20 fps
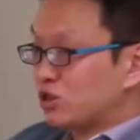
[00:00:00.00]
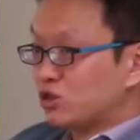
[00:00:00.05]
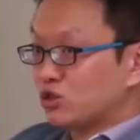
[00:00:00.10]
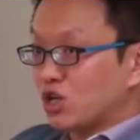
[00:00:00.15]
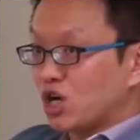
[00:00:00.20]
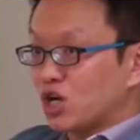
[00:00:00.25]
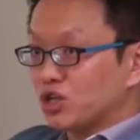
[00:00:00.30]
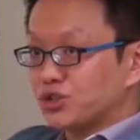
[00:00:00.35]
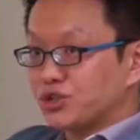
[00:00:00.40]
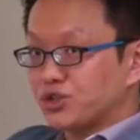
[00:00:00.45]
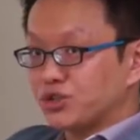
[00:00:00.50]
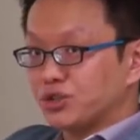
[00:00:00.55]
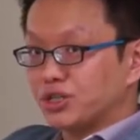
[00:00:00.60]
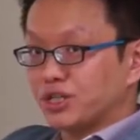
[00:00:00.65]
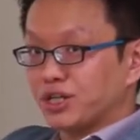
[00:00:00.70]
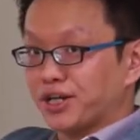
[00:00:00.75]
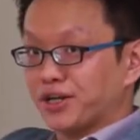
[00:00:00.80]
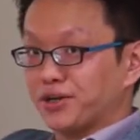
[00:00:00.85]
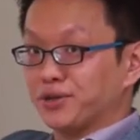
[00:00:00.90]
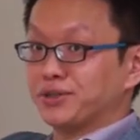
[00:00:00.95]
start to
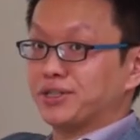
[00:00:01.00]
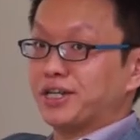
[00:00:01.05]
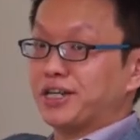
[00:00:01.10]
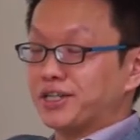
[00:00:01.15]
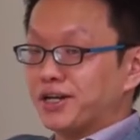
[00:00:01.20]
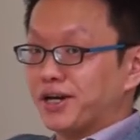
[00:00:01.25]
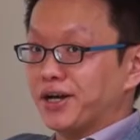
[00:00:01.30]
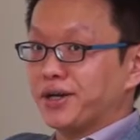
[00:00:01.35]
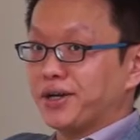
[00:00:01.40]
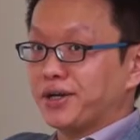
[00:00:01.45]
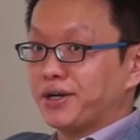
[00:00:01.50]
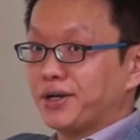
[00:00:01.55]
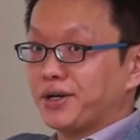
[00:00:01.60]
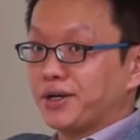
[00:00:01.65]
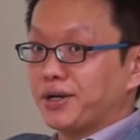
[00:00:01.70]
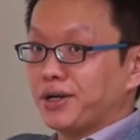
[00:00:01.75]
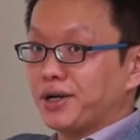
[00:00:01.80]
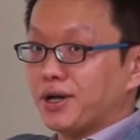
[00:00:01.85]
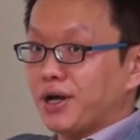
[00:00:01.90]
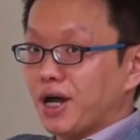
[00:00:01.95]
collect your data
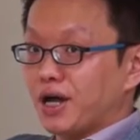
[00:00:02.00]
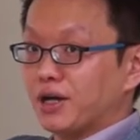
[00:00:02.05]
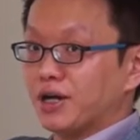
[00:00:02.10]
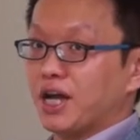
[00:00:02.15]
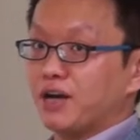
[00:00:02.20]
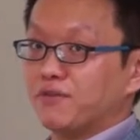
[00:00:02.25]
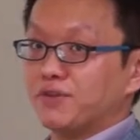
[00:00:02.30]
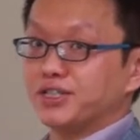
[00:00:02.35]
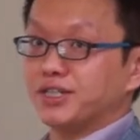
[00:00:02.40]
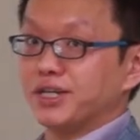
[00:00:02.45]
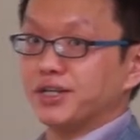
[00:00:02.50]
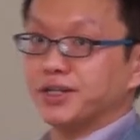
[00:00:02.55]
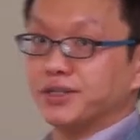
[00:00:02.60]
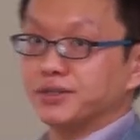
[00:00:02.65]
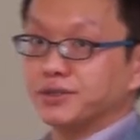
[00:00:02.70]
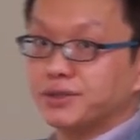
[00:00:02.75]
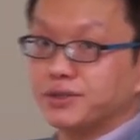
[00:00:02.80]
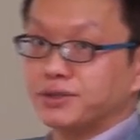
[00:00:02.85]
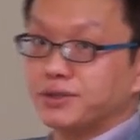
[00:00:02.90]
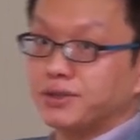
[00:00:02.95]
on every second.
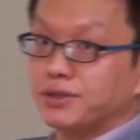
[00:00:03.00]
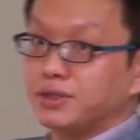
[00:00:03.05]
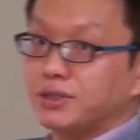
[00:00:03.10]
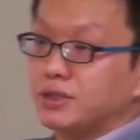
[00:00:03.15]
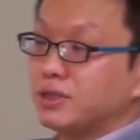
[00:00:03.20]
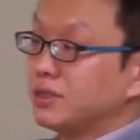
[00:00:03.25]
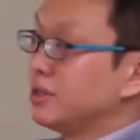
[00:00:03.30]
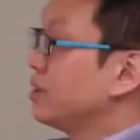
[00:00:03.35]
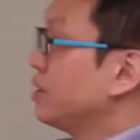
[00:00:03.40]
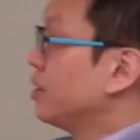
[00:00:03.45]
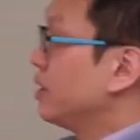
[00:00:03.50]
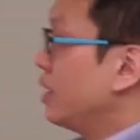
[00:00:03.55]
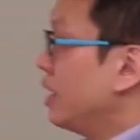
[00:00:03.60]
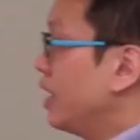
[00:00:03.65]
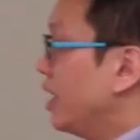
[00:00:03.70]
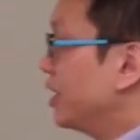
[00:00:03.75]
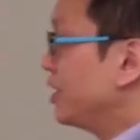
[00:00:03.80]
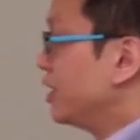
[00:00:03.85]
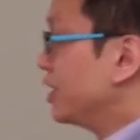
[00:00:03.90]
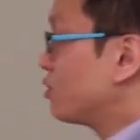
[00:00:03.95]

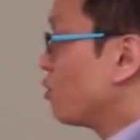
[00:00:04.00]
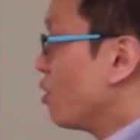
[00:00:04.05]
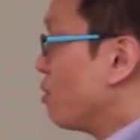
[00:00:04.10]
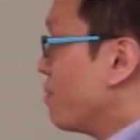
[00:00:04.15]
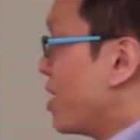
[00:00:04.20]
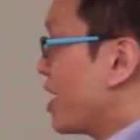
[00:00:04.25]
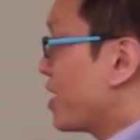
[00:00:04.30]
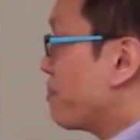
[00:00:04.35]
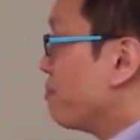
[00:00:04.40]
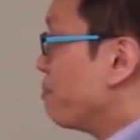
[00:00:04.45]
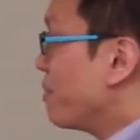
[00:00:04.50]
And this will make